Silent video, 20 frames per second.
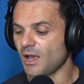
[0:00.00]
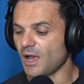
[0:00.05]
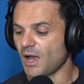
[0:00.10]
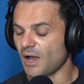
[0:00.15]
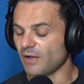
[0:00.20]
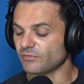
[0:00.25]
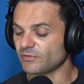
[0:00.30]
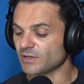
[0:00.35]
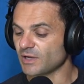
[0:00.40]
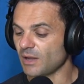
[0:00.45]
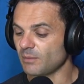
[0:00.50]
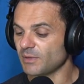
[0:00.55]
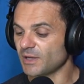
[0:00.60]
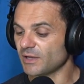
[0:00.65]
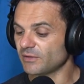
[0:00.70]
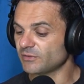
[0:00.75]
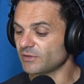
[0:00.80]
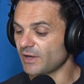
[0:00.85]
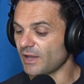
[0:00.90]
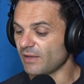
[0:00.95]
after coming
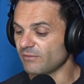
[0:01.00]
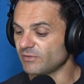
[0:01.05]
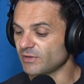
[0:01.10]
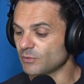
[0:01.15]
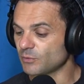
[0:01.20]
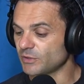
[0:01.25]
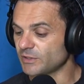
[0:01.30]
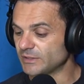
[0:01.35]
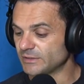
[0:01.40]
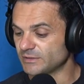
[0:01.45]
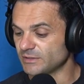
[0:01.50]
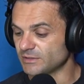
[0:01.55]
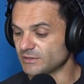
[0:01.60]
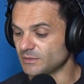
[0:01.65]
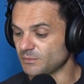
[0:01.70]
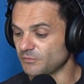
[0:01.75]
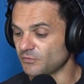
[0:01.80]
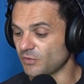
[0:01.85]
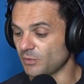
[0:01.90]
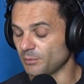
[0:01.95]
under heavy
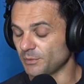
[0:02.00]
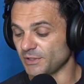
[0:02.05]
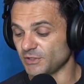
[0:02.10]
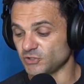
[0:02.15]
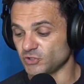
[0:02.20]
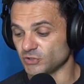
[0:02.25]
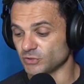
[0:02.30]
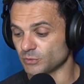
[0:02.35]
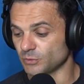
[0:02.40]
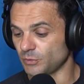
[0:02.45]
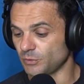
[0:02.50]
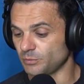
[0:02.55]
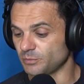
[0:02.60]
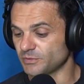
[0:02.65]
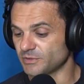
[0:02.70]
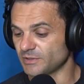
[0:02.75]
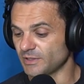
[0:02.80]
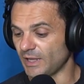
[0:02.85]
criticism from religious groups